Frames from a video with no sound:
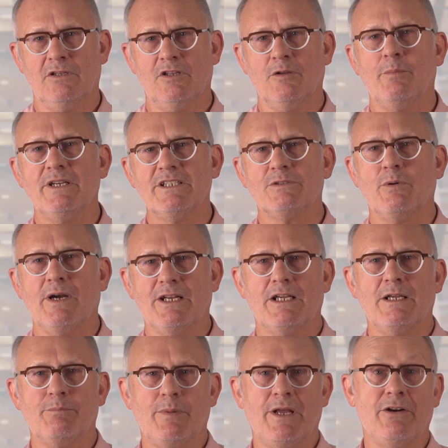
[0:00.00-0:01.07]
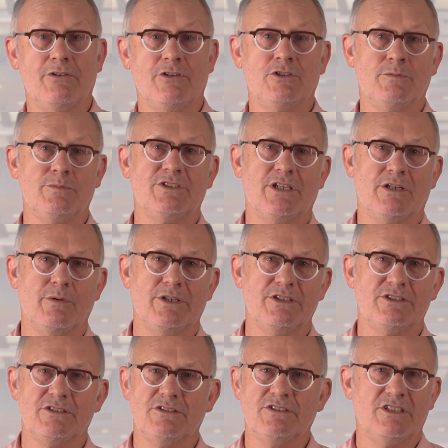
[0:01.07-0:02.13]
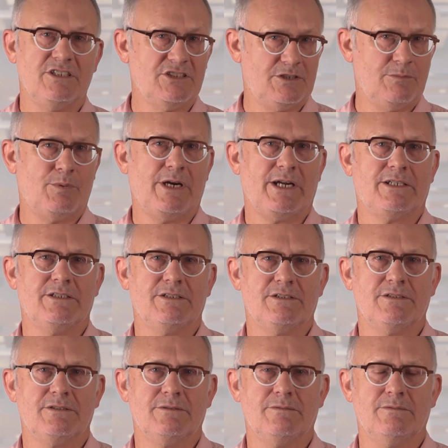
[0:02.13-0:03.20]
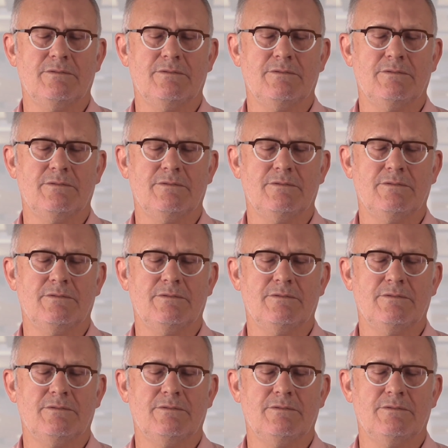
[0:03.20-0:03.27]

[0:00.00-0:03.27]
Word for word: The best way to get better at numeracy questions is to practice.